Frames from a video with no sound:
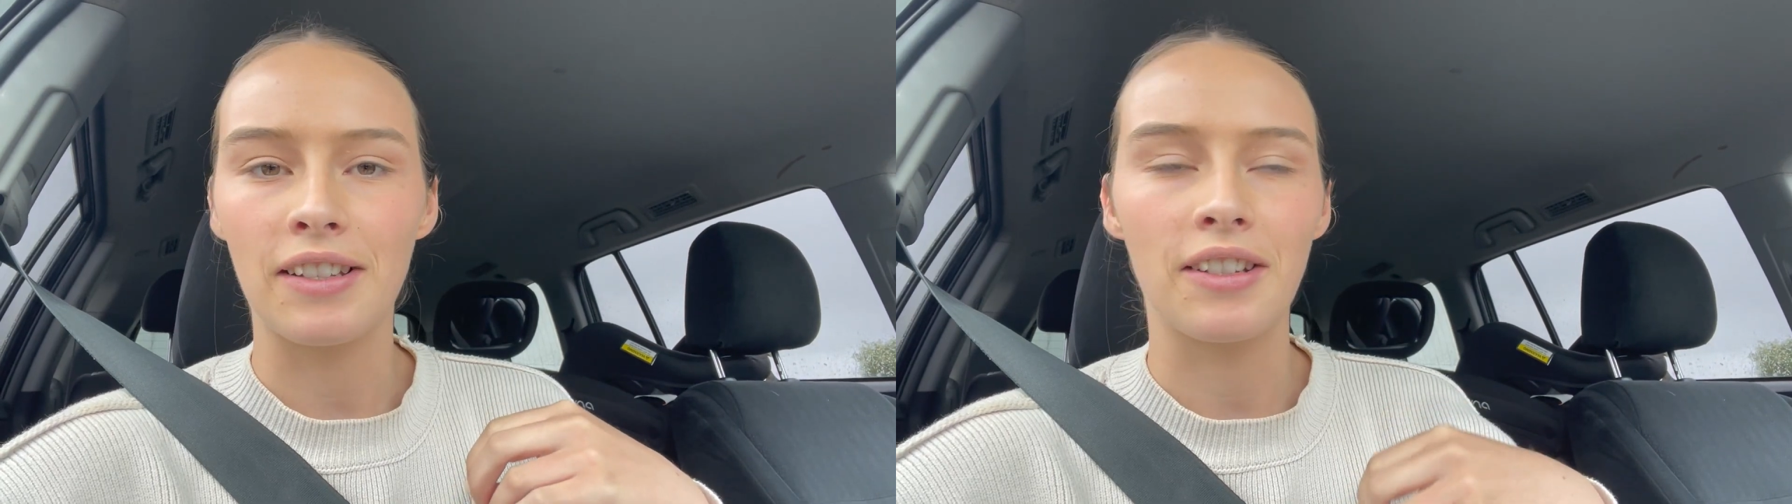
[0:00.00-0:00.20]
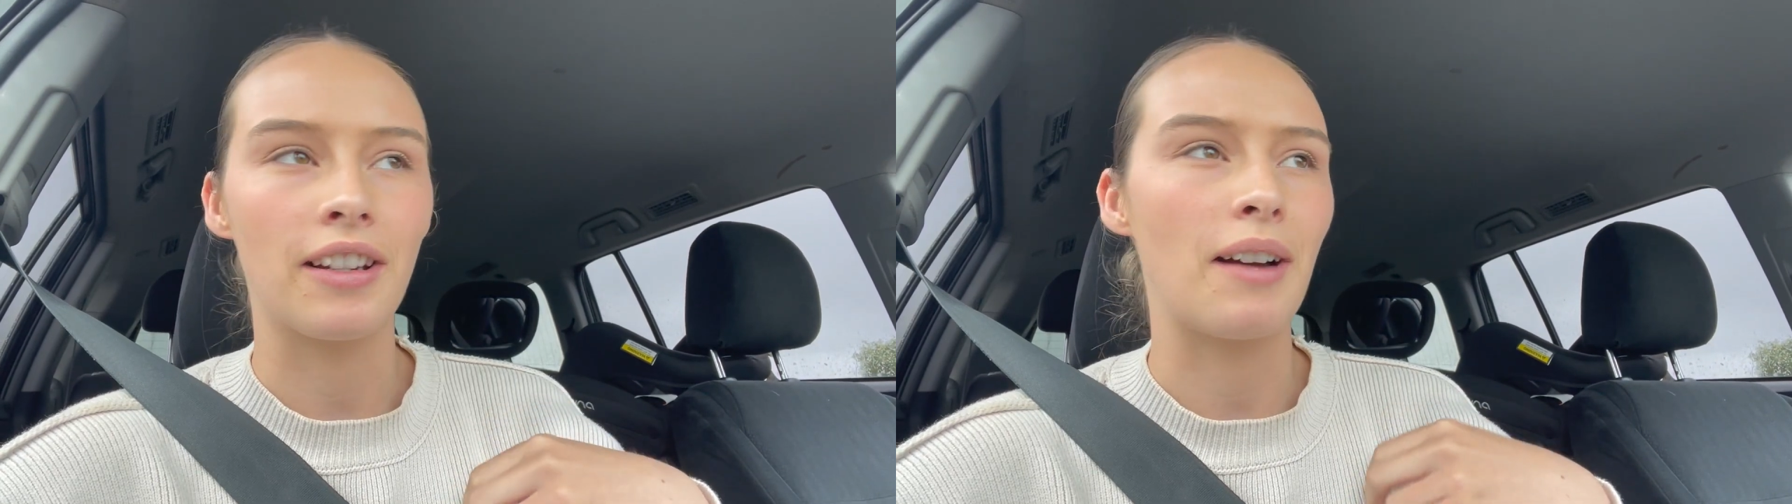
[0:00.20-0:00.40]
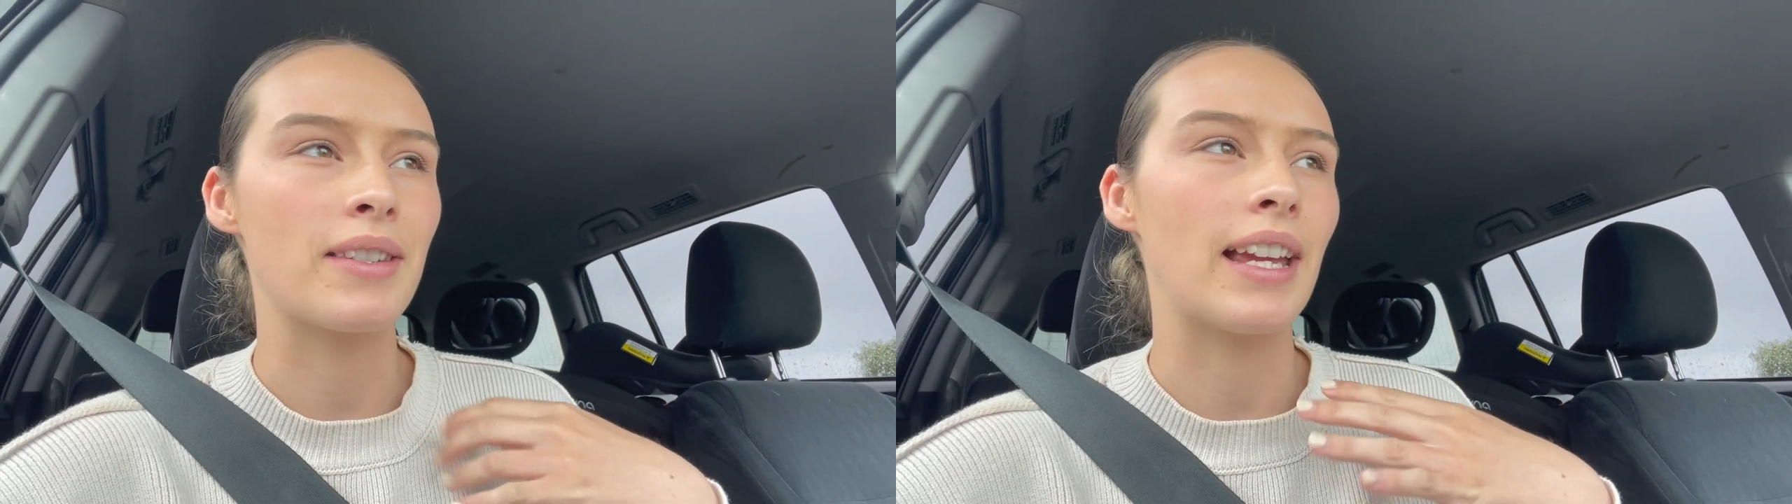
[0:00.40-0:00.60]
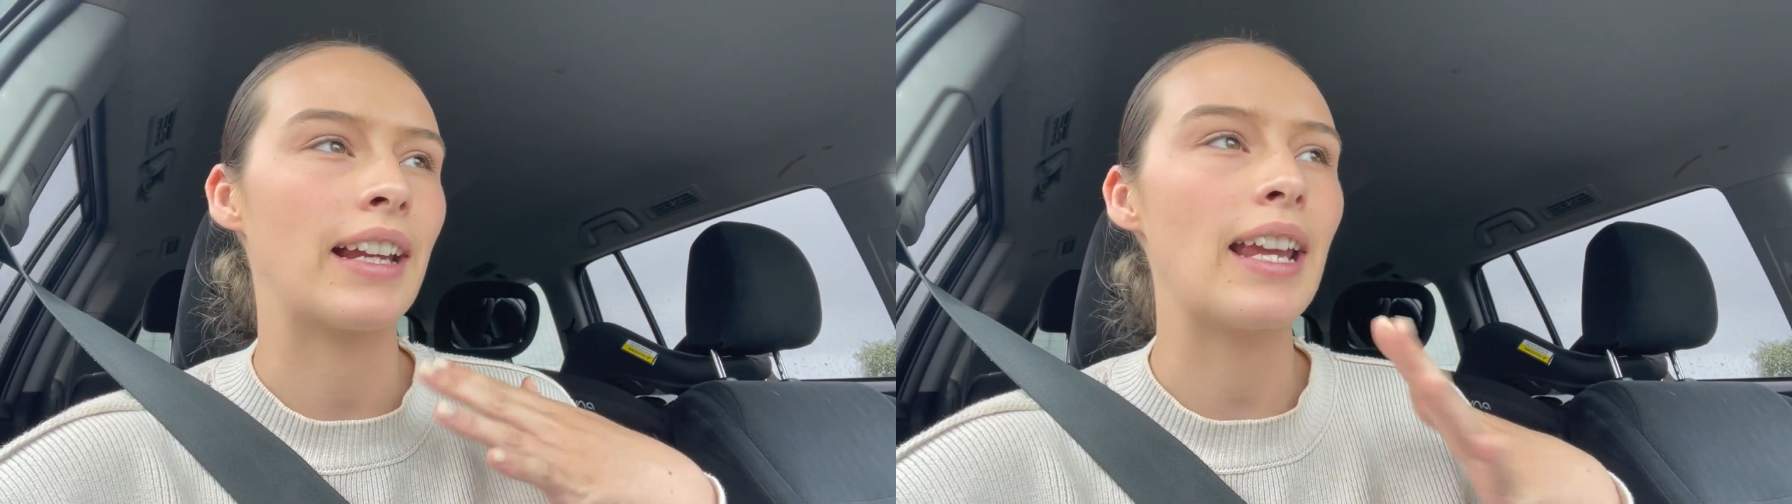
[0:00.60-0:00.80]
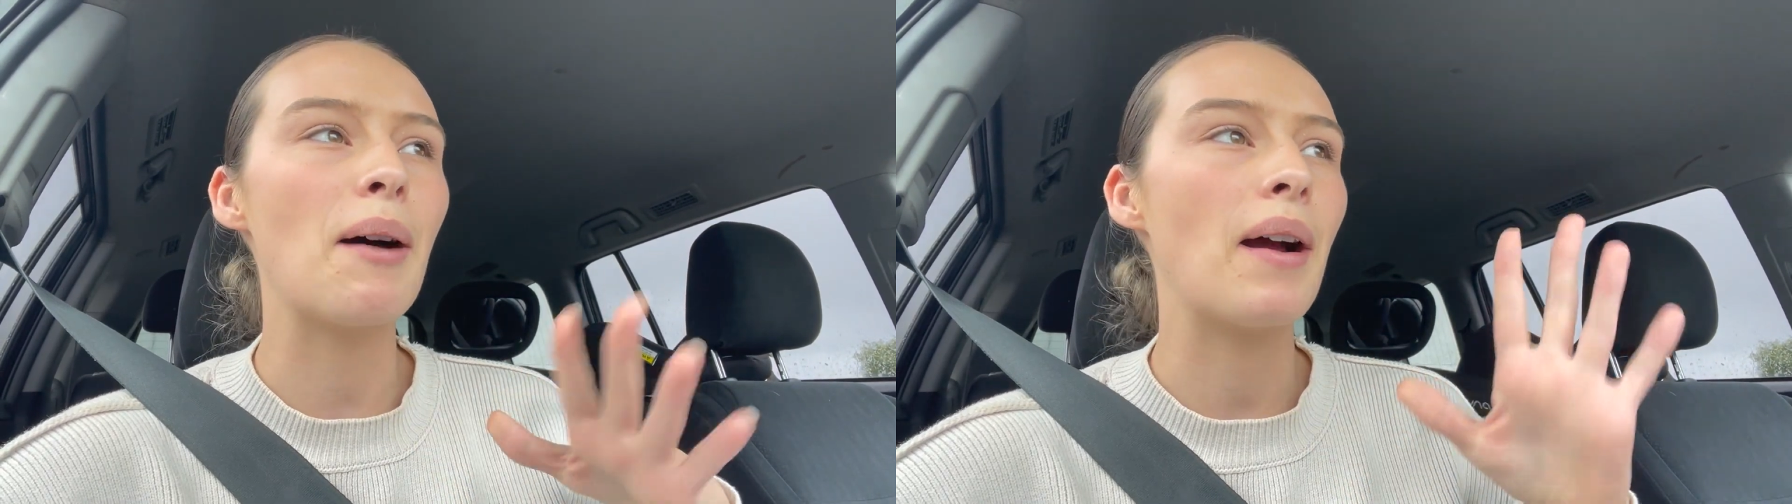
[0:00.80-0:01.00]
So I was like,
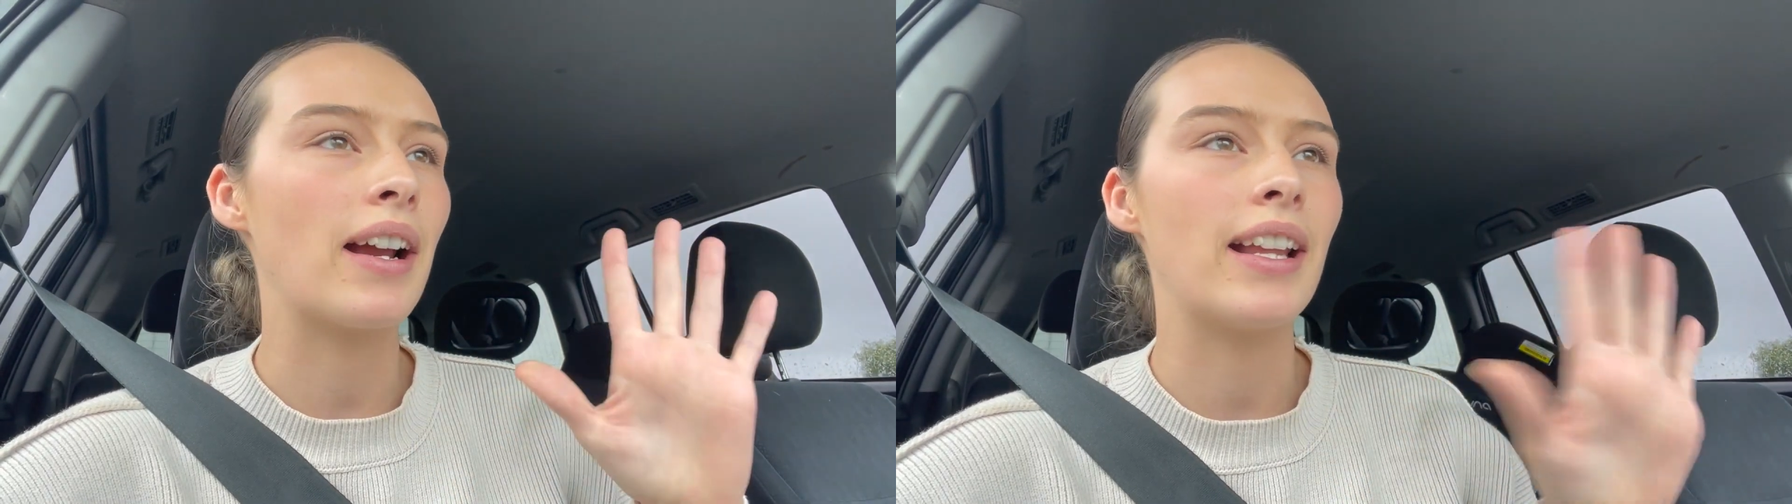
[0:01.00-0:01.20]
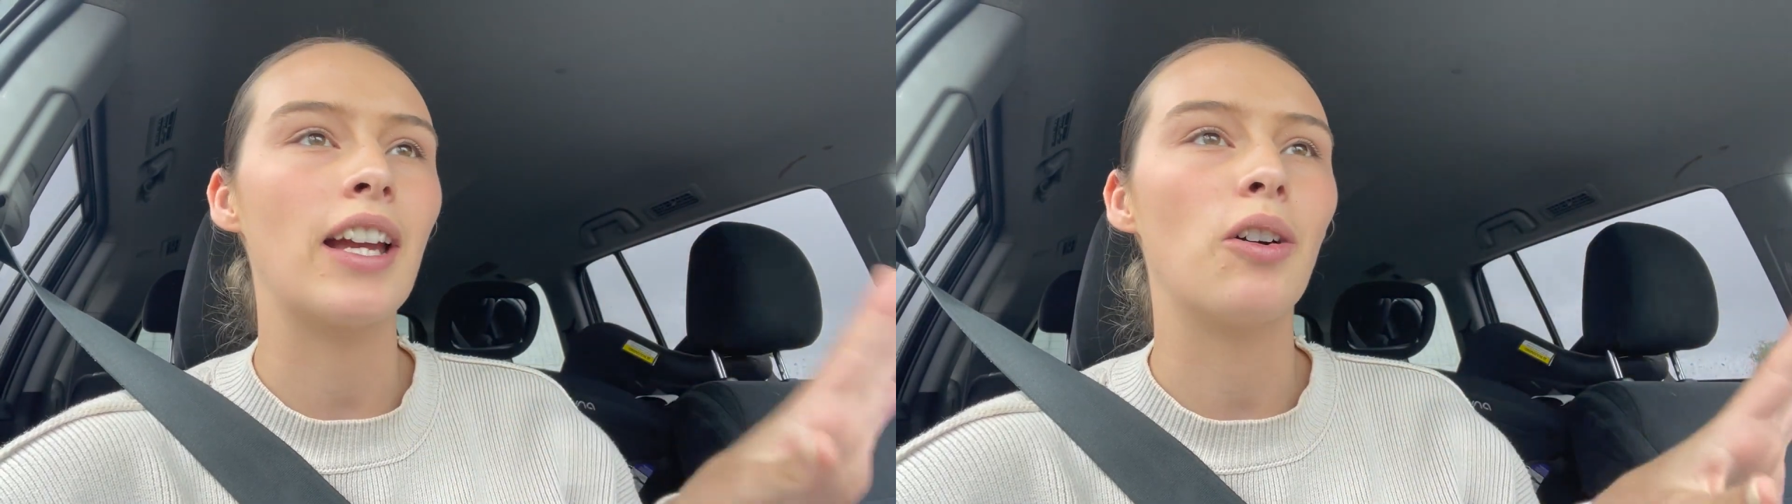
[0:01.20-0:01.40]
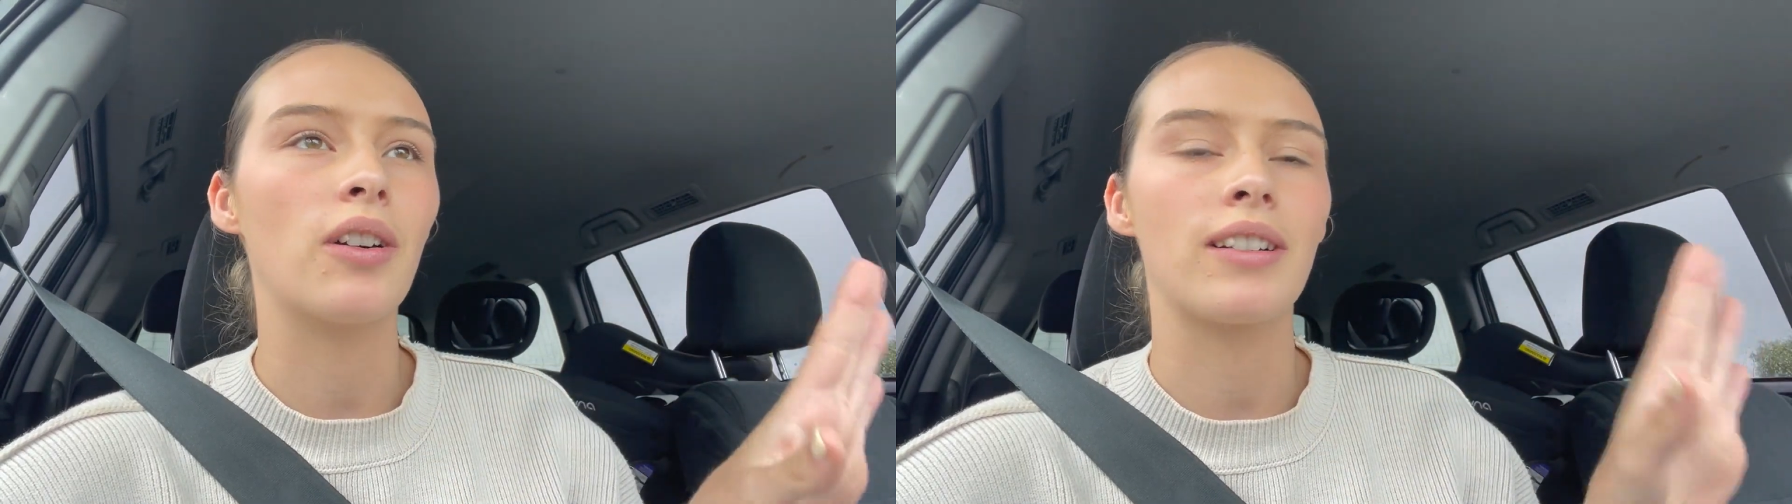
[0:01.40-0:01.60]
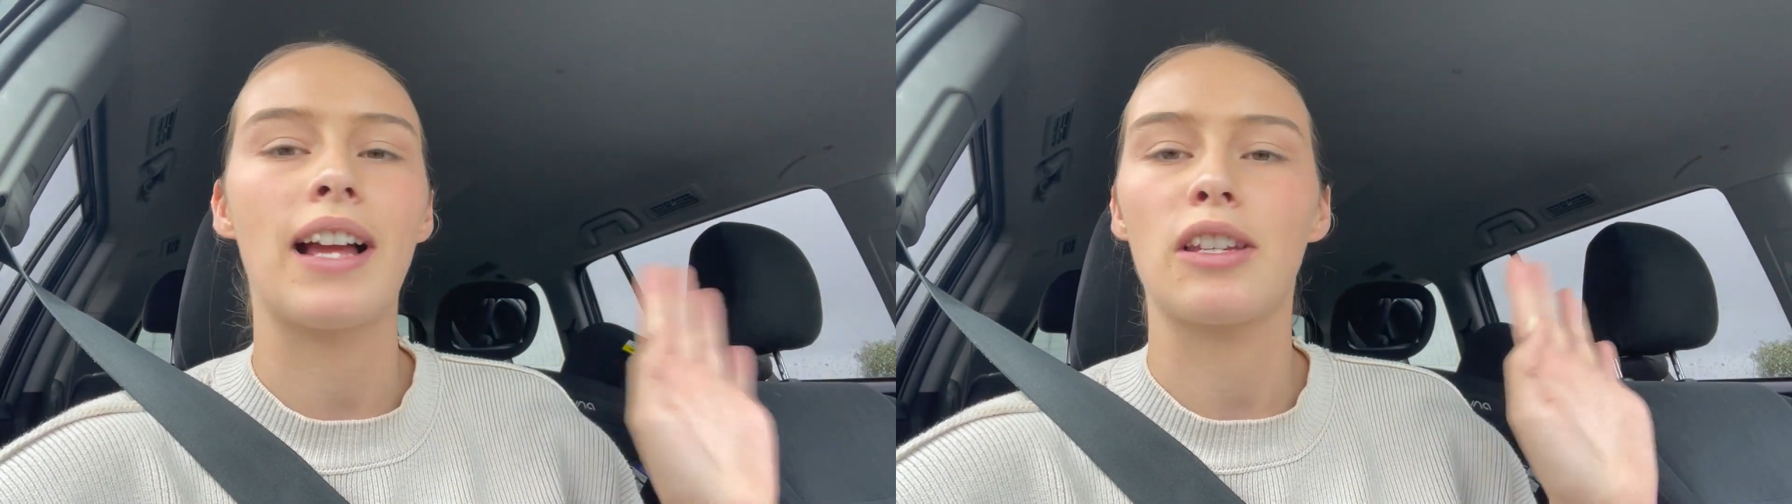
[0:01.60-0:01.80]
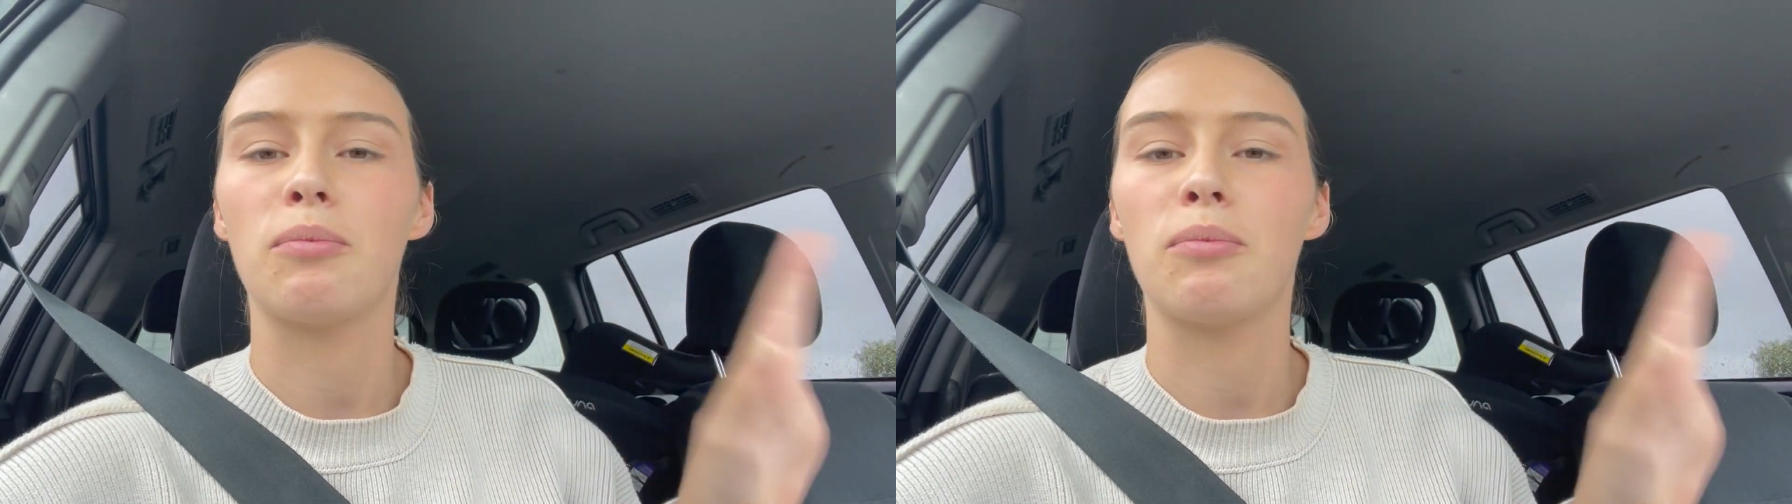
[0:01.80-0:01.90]
yeah, I'm gonna get organized.